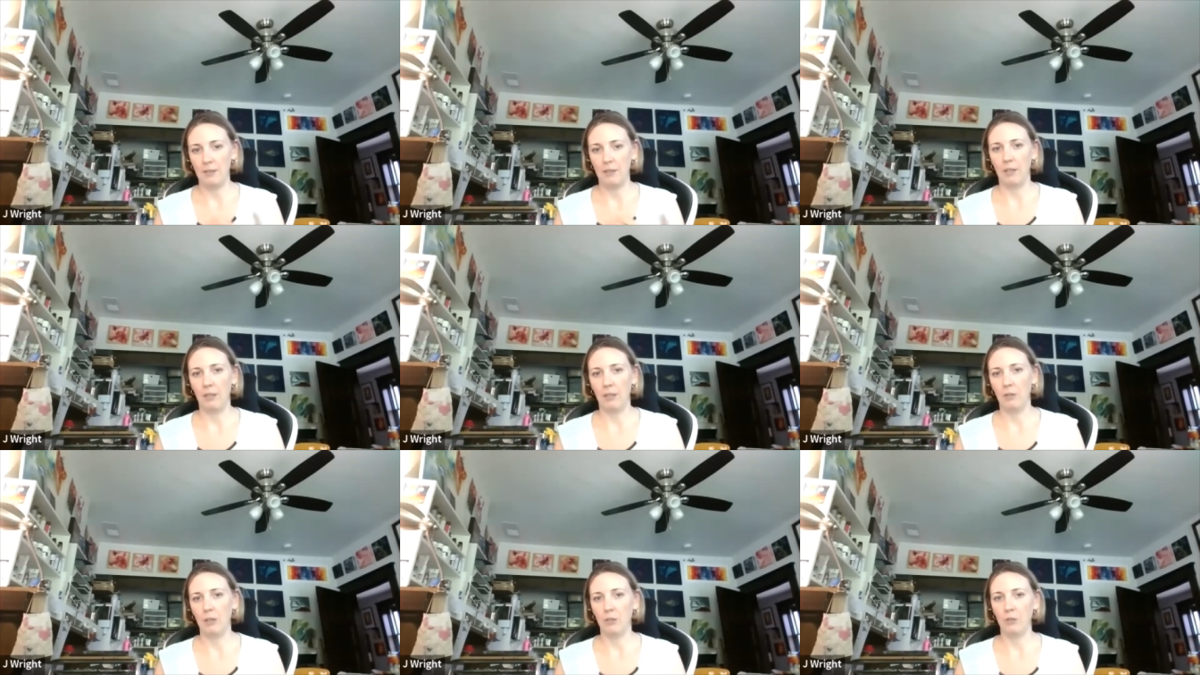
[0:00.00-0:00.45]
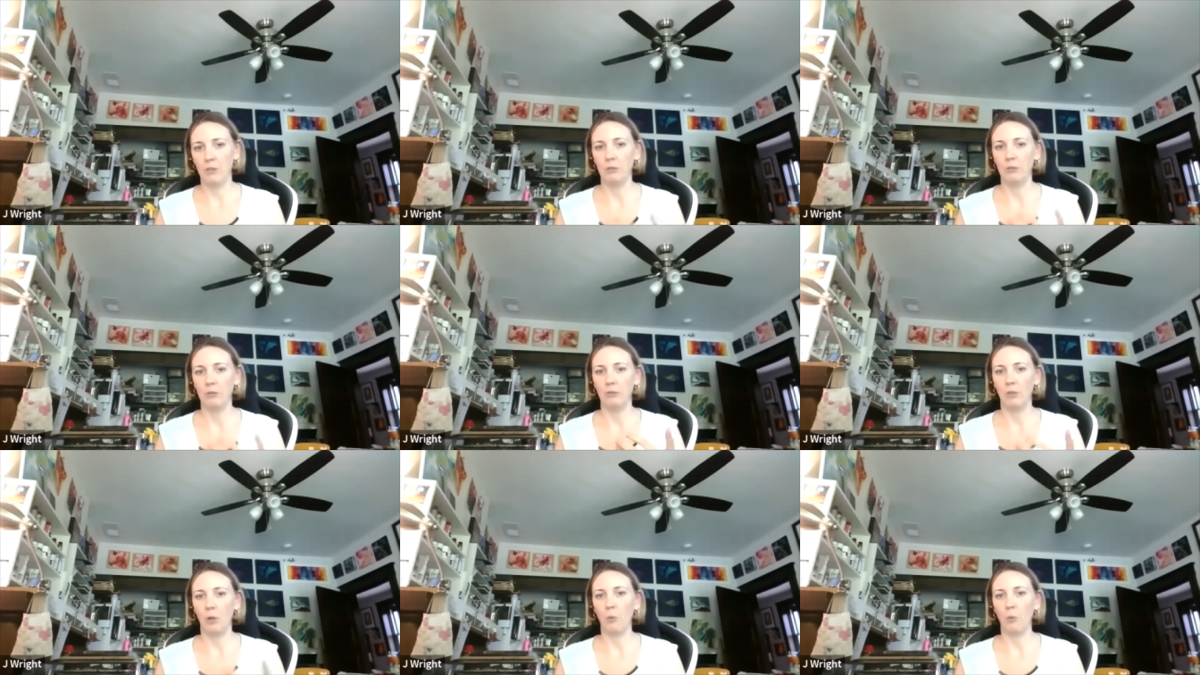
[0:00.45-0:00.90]
And
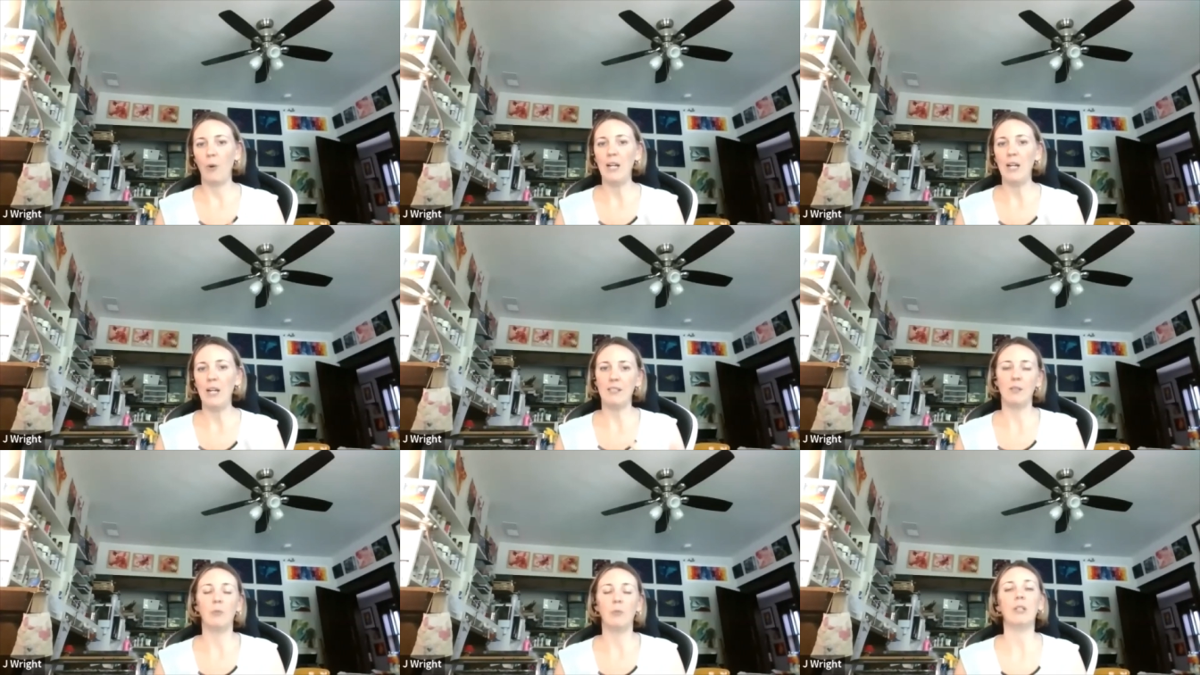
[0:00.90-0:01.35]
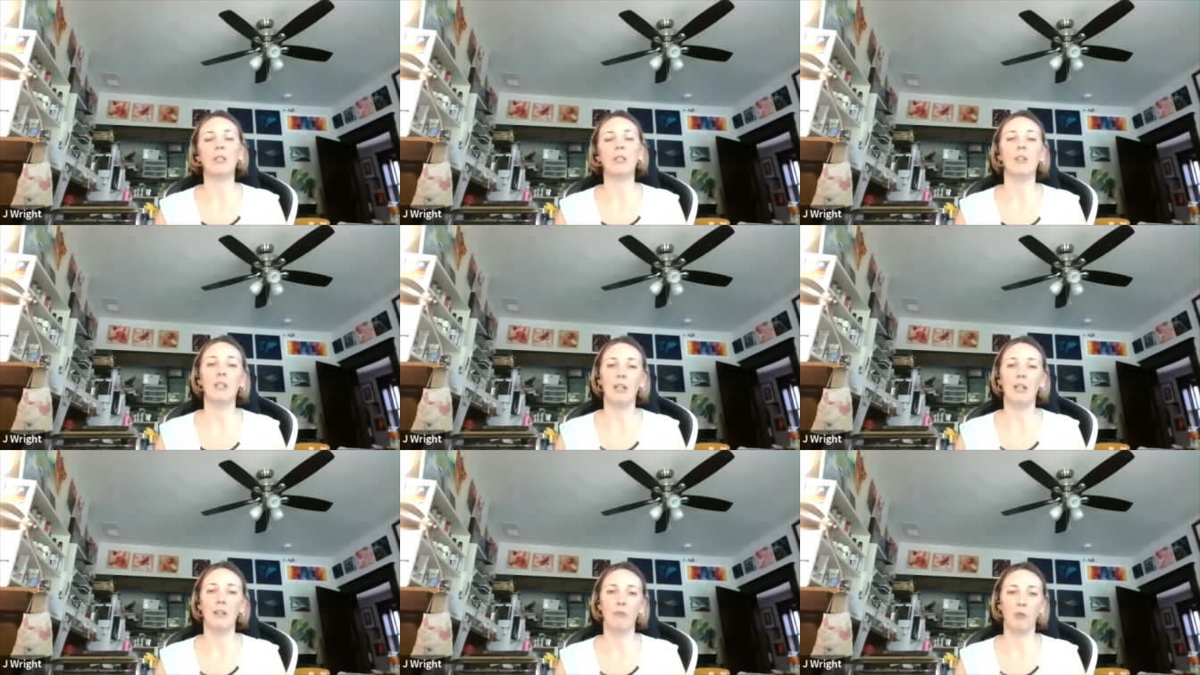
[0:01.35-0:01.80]
there are ways that we could
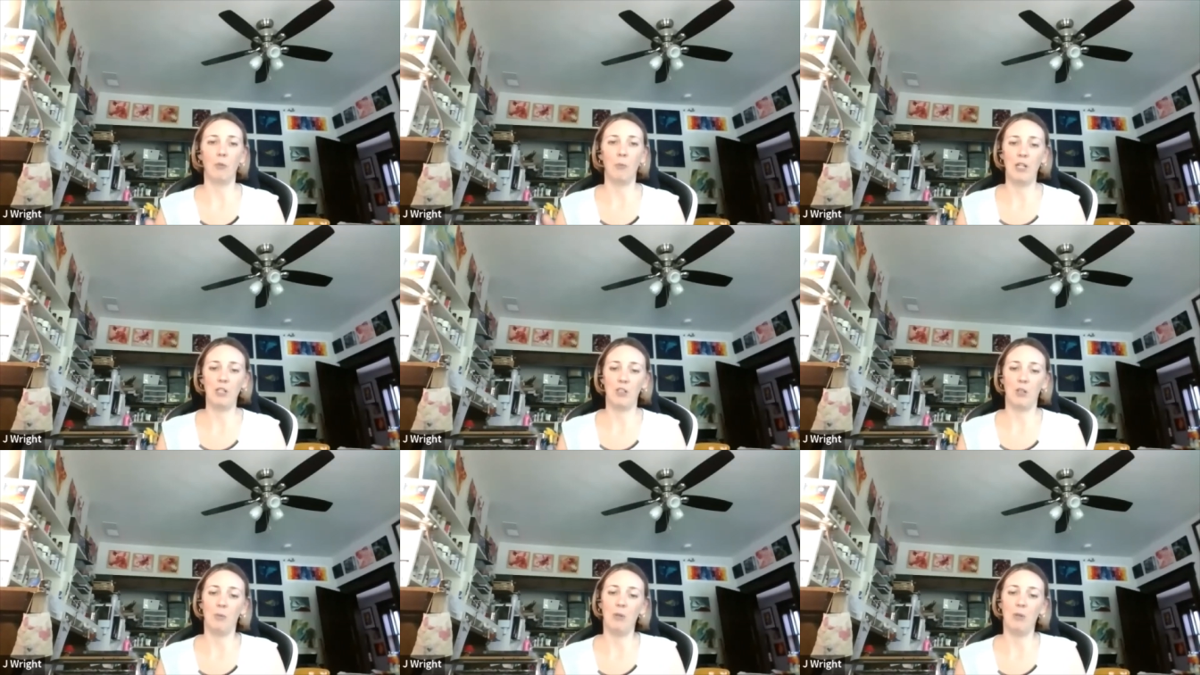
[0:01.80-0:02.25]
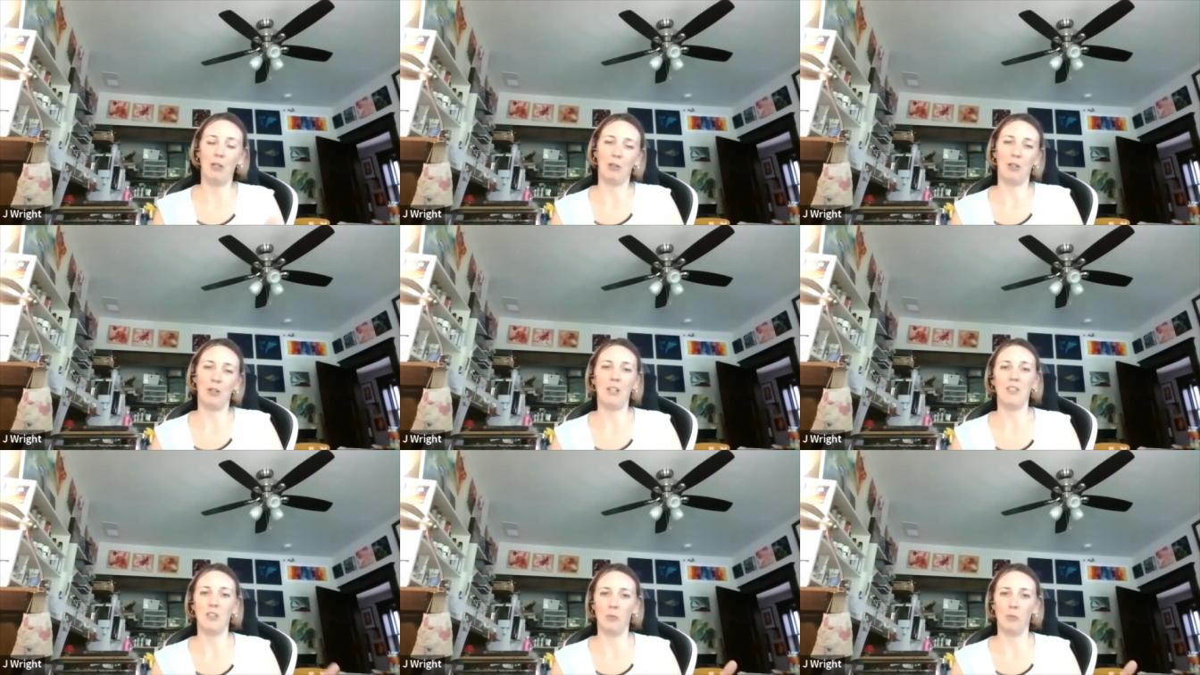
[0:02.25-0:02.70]
get information about our
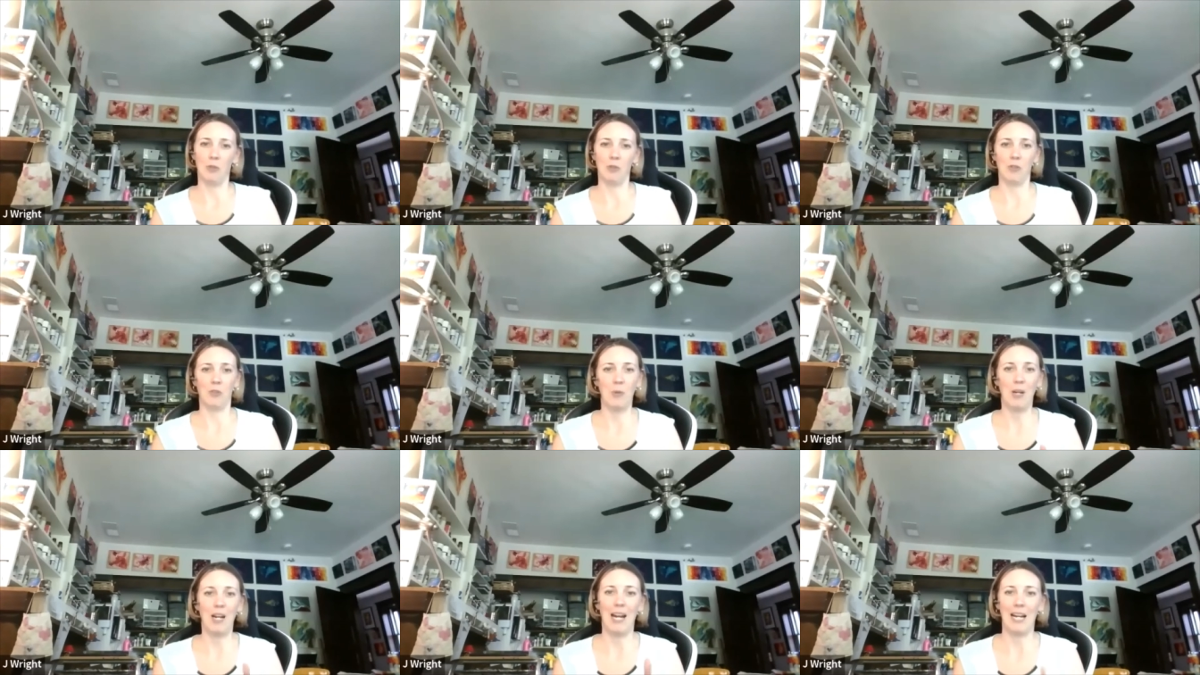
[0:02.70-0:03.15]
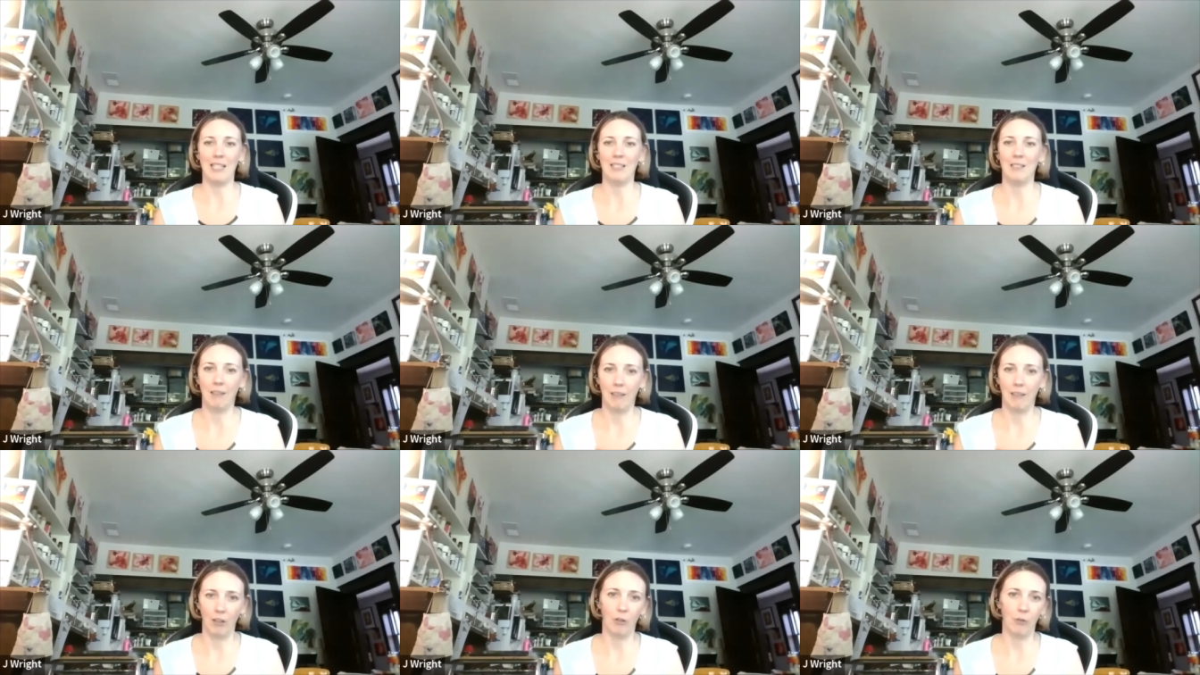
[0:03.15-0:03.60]
customers by
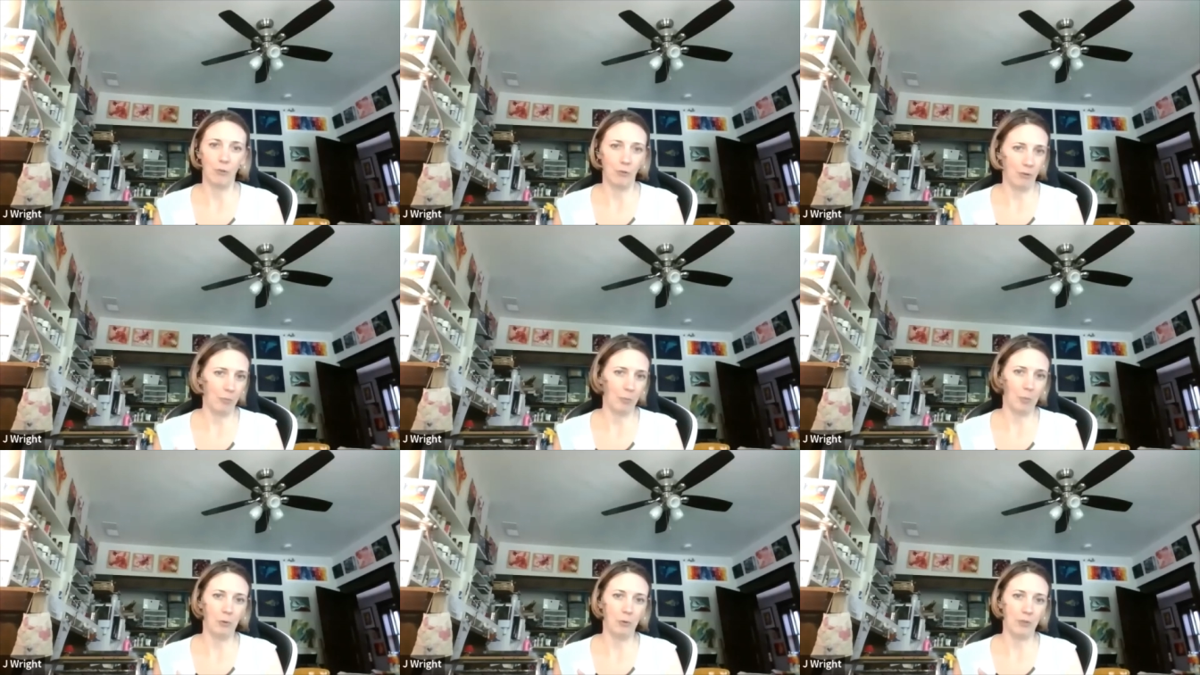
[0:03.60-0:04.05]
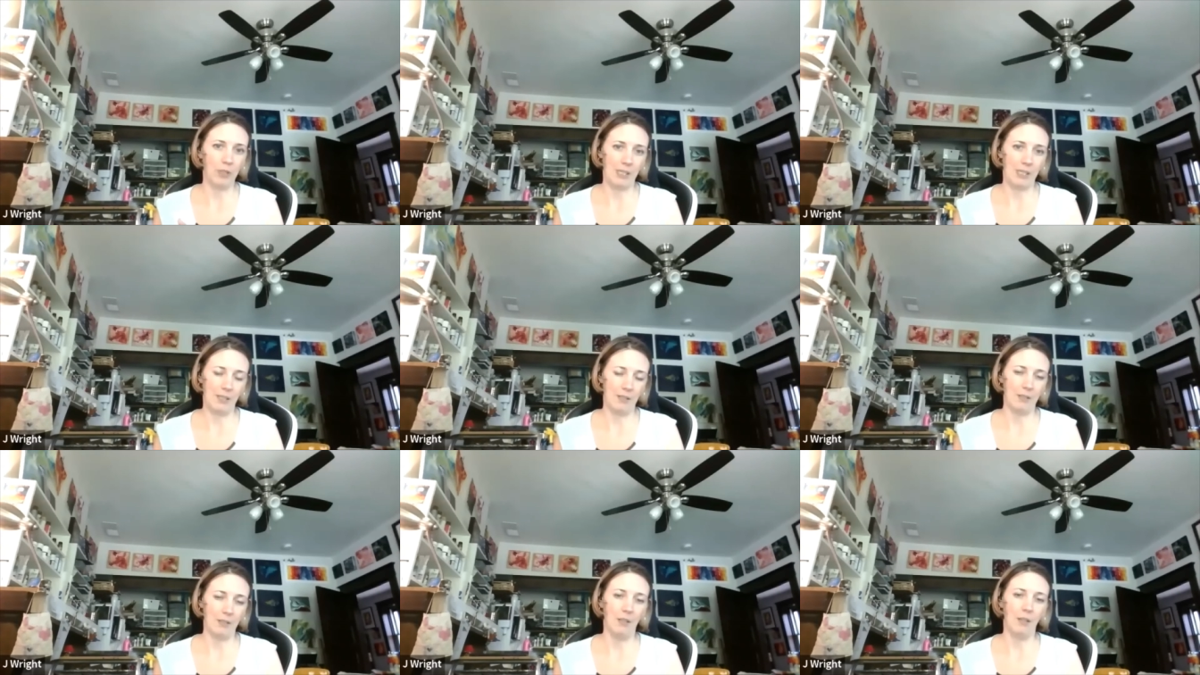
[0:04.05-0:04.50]
asking our own
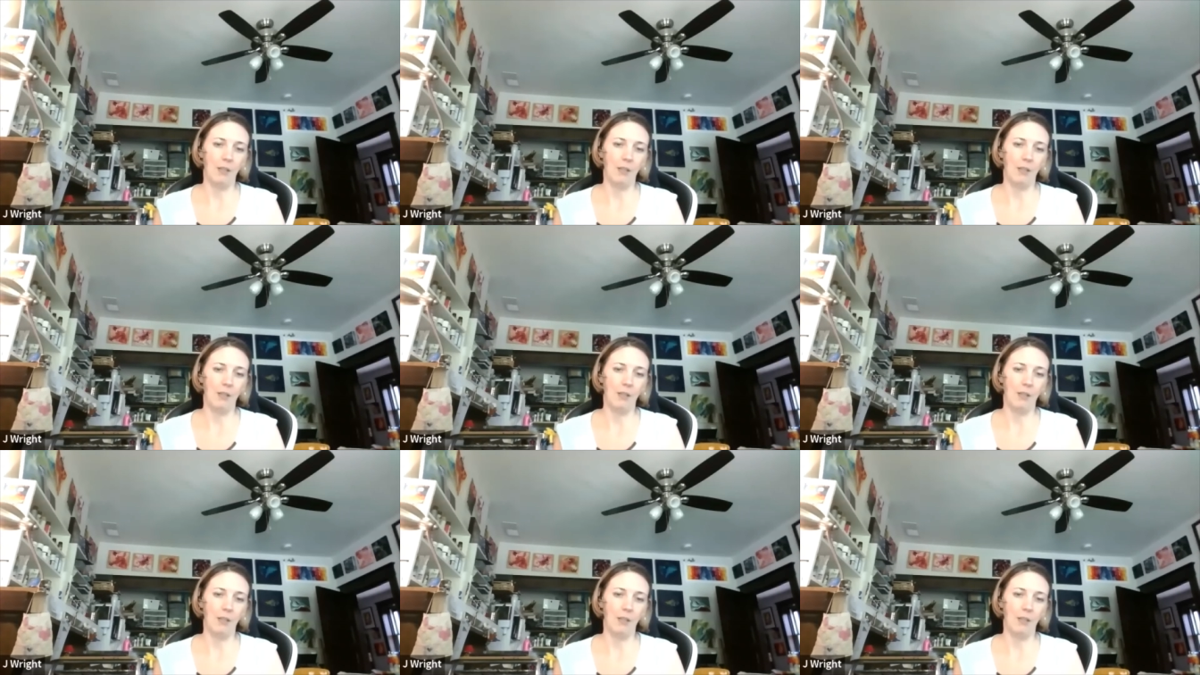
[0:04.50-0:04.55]
employees.